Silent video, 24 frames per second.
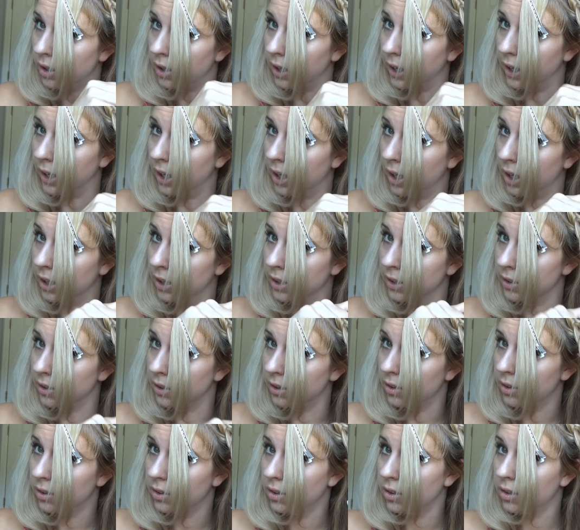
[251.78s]
And
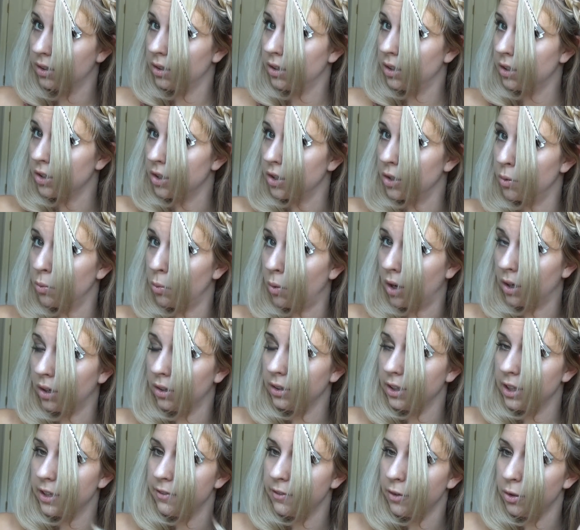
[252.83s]
you want to
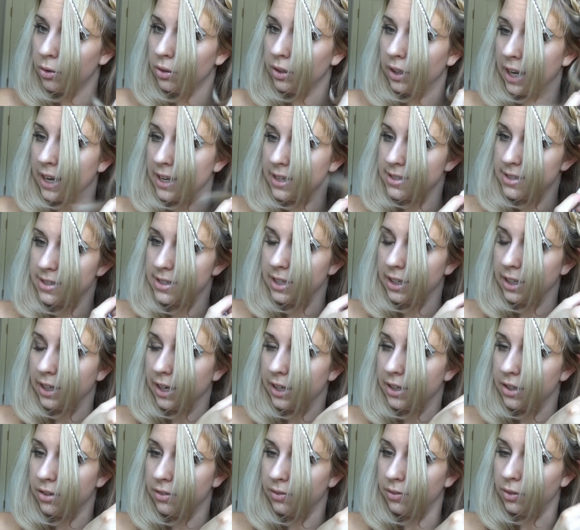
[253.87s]
leave your elastic
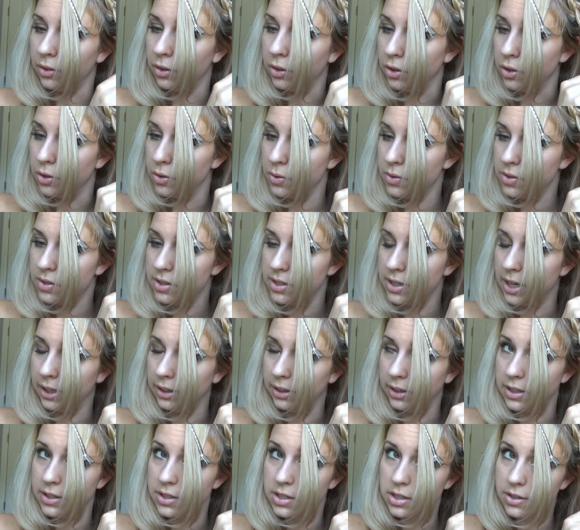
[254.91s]
kind of loose, at
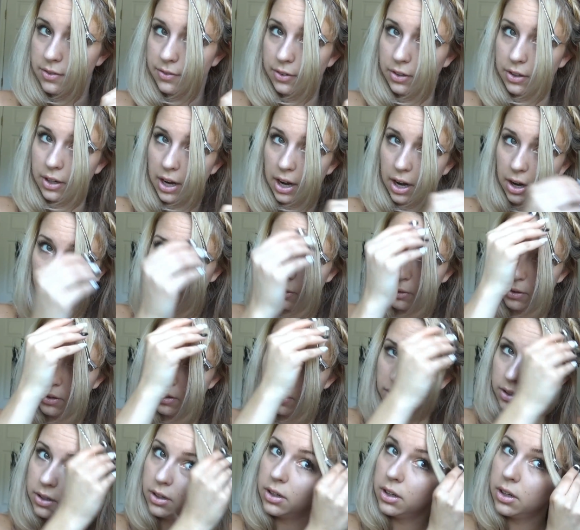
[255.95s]
least for now.
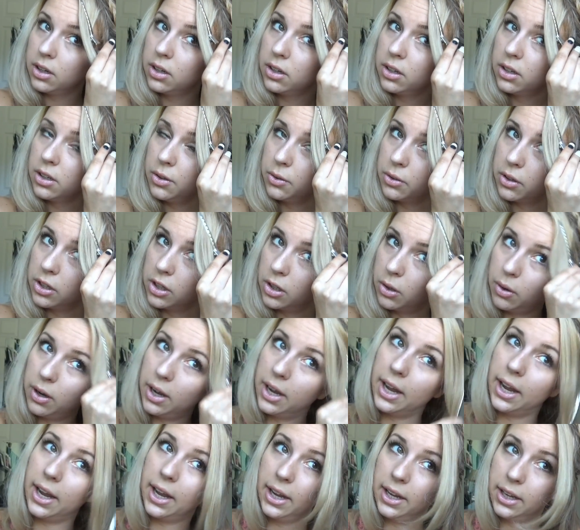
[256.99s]
You can go
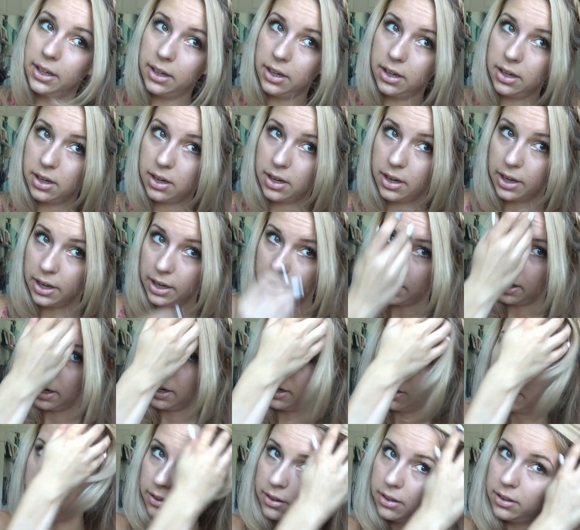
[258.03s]
ahead
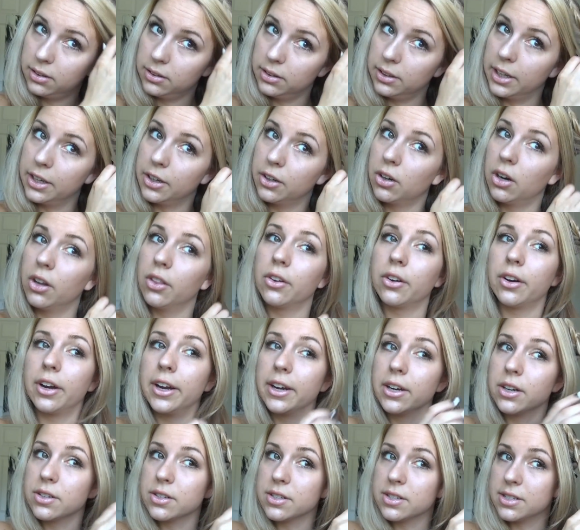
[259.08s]
and let your other
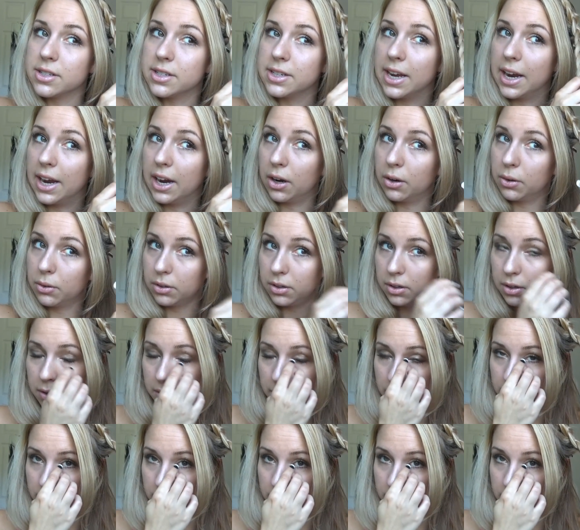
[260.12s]
hairs down.